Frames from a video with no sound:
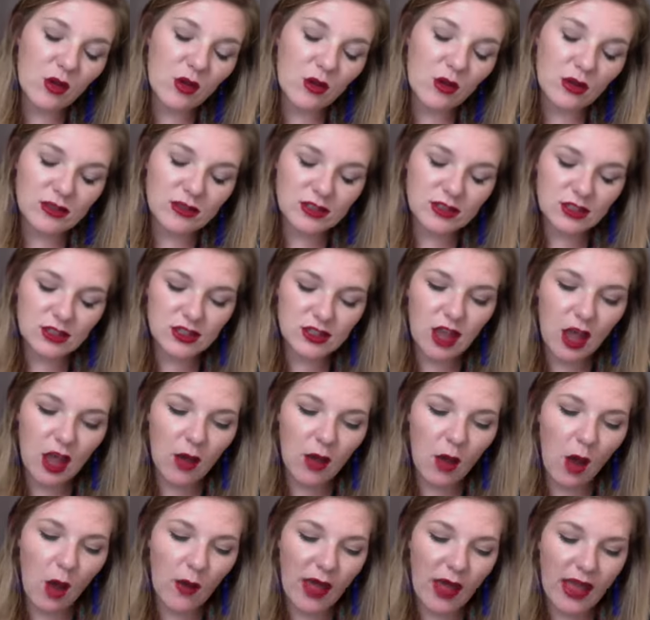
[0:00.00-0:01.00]

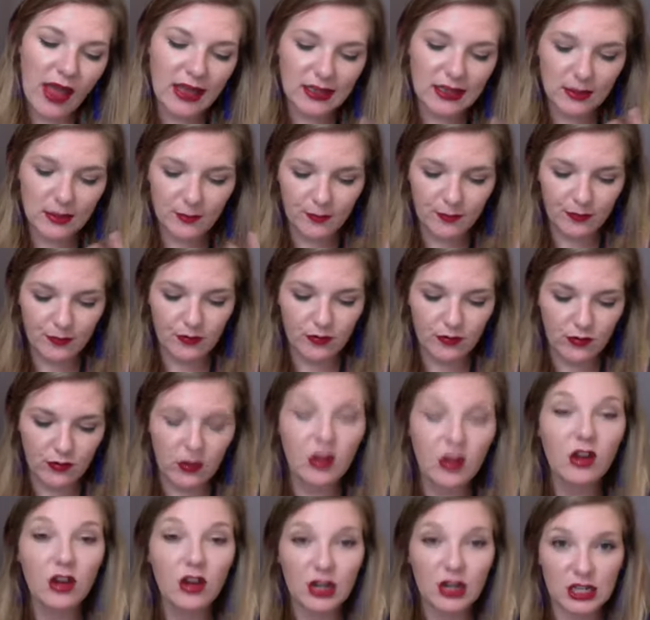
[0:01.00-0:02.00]
So, okay,
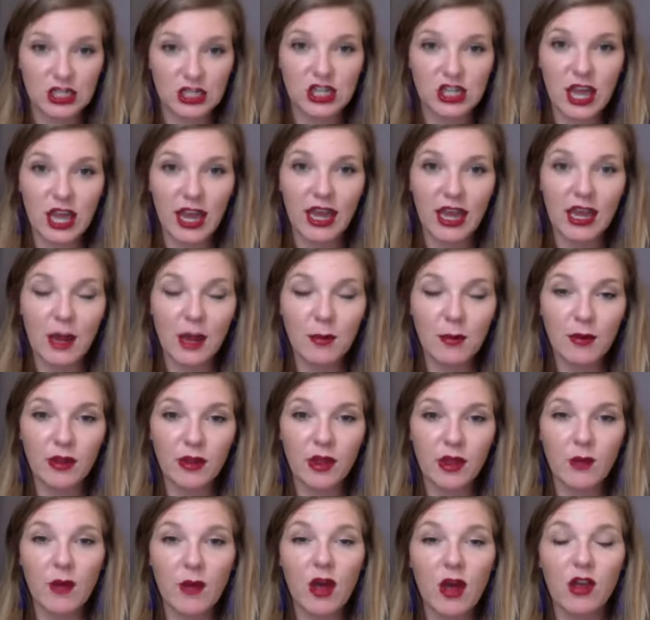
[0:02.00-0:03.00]
you're going to shake it up
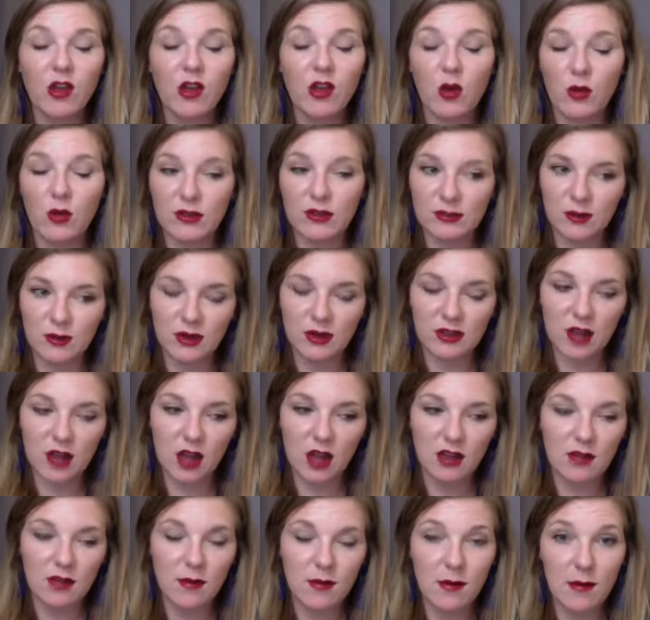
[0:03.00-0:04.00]
really well. You always want to
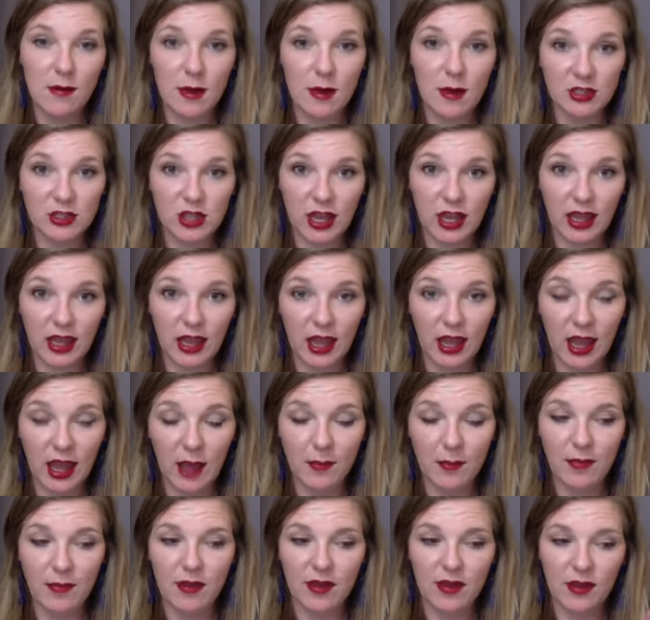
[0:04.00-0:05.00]
talk to them about shaking
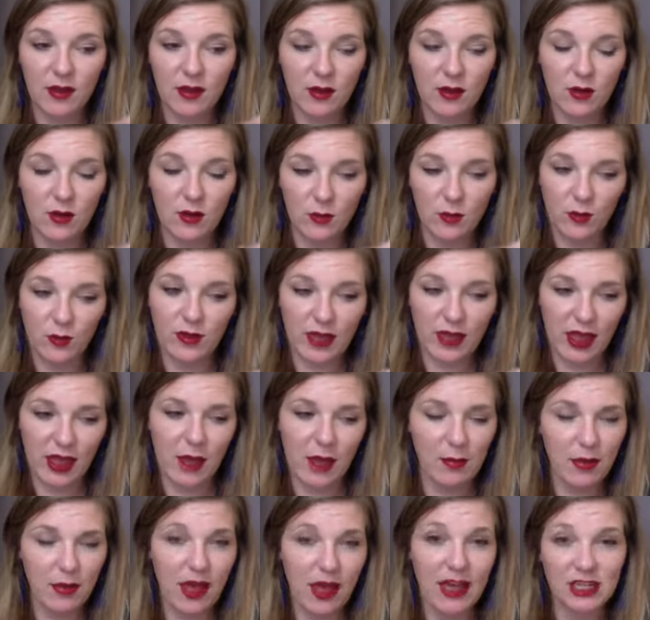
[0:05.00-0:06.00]
up when they
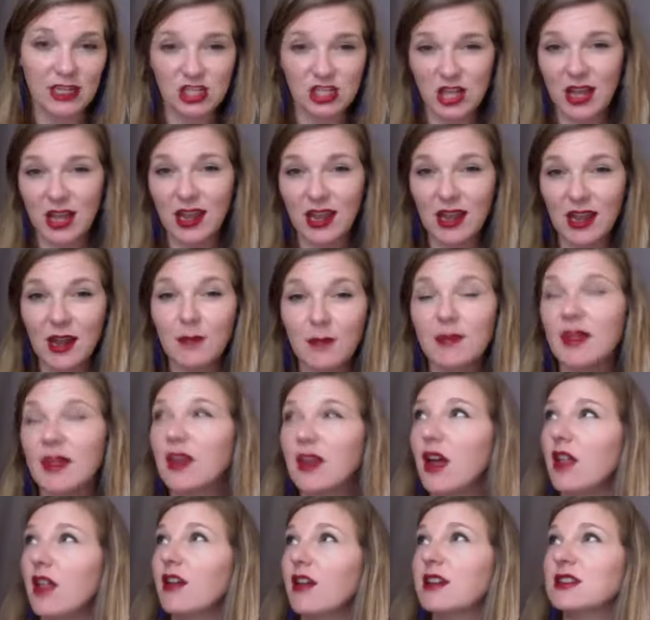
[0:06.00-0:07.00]
apply, shaking up the
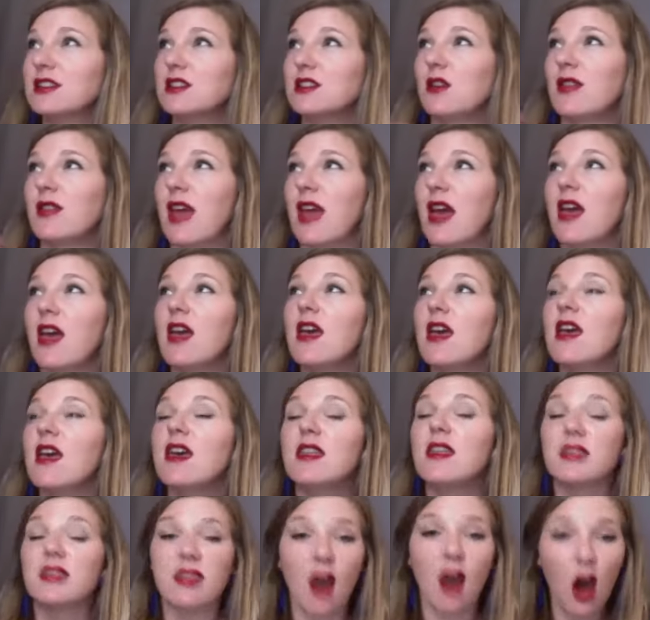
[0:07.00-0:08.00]
color so that
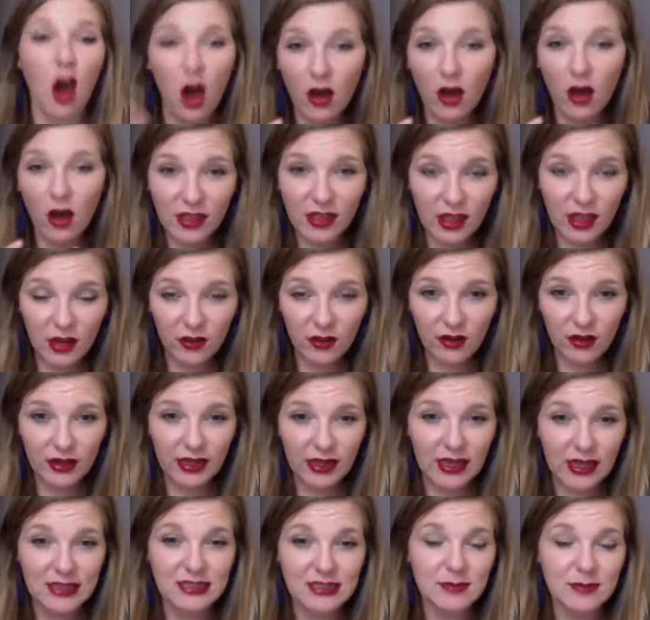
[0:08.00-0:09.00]
all the
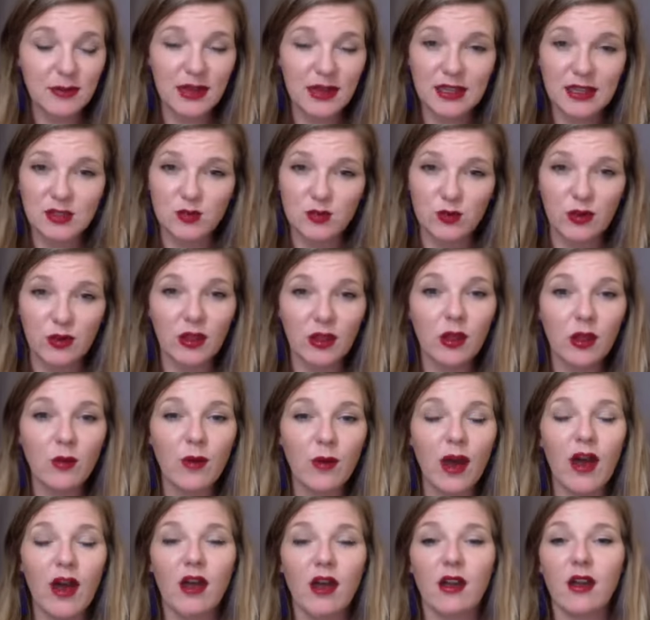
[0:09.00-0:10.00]
ingredients mix really
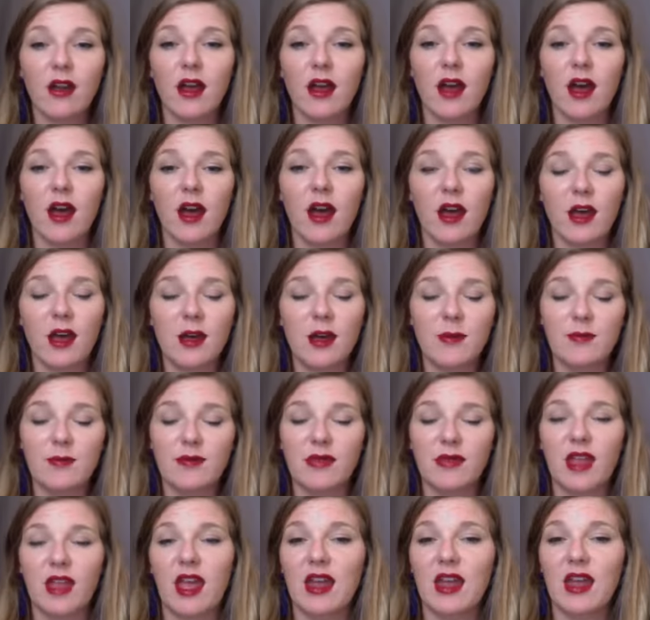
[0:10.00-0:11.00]
well, and
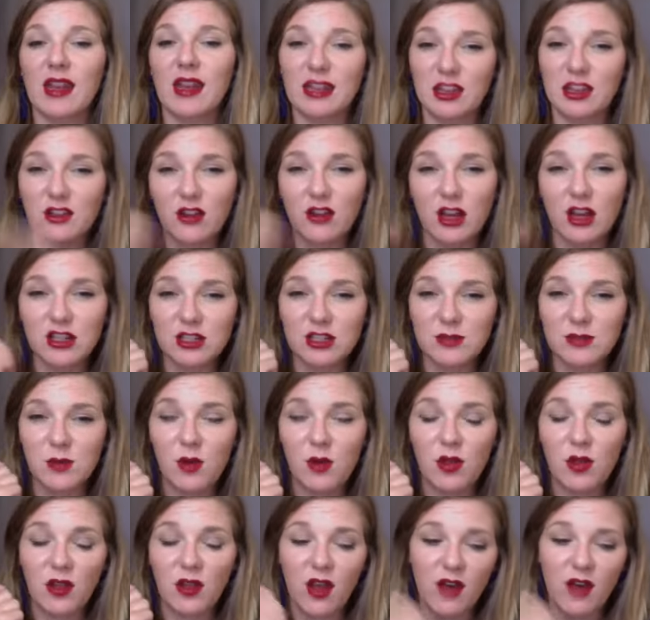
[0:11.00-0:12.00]
you're not just
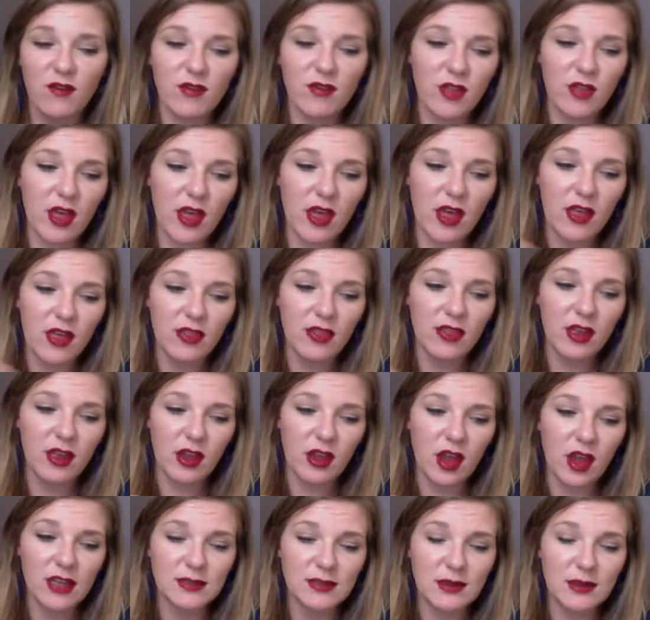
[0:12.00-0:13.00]
pulling off the
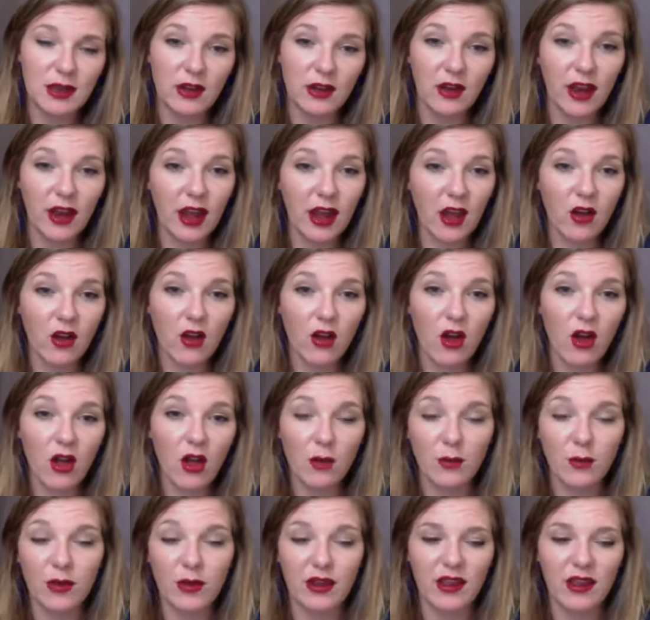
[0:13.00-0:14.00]
cosmetic grade alcohol
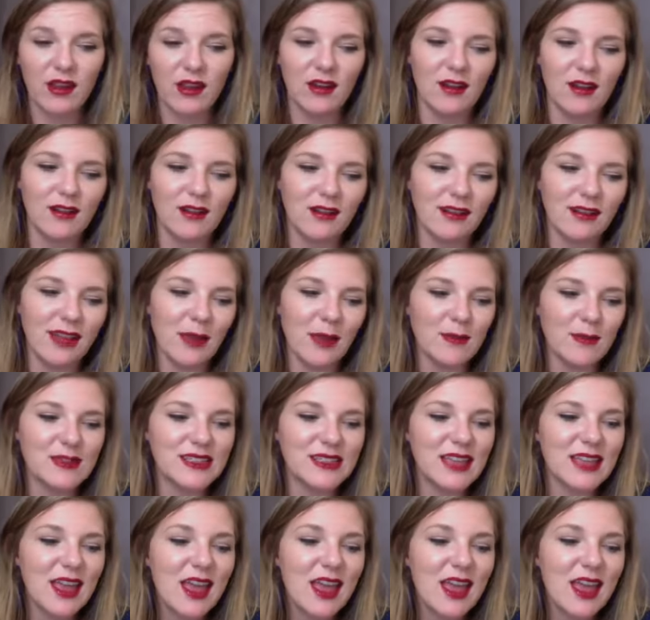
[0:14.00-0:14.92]
and putting it on your lips.